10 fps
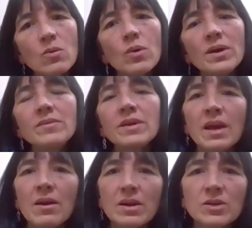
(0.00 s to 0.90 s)
One of the
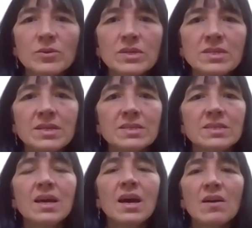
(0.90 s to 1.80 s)
characteristics
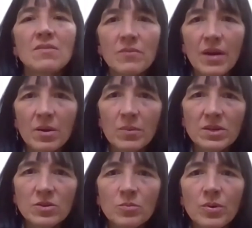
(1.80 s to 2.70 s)
of
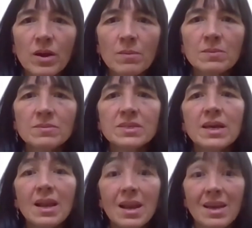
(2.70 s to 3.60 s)
environmental problems,
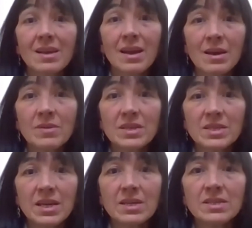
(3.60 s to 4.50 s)
like climate
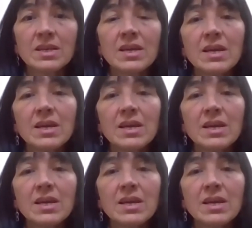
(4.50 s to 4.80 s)
change,